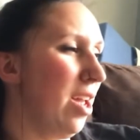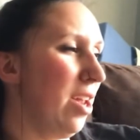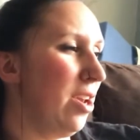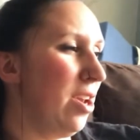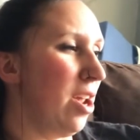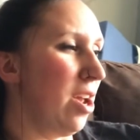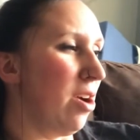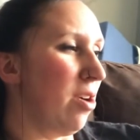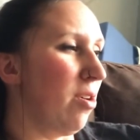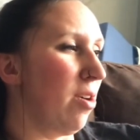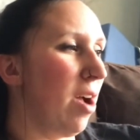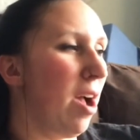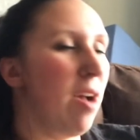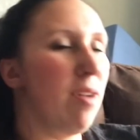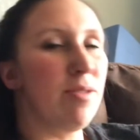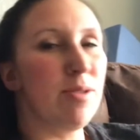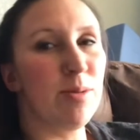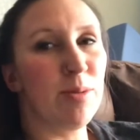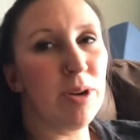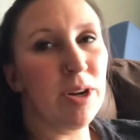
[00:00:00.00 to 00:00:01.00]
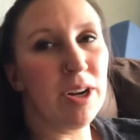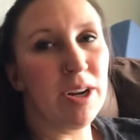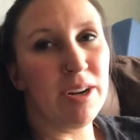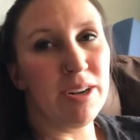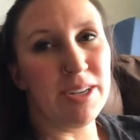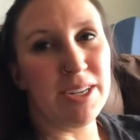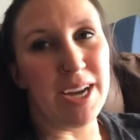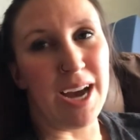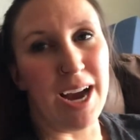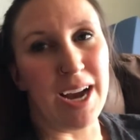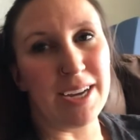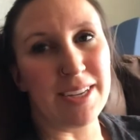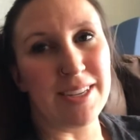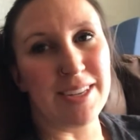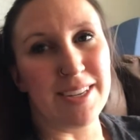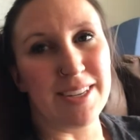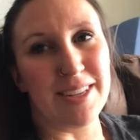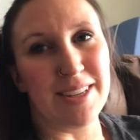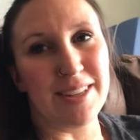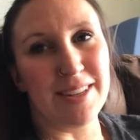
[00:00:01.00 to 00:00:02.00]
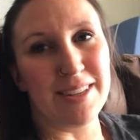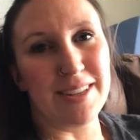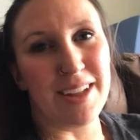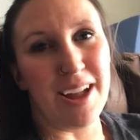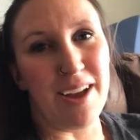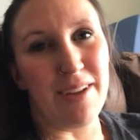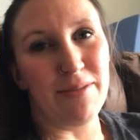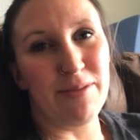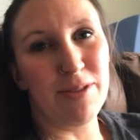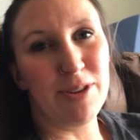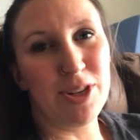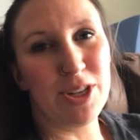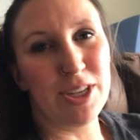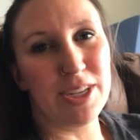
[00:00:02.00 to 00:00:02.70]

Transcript: No, I was working on taxes and stuff, which is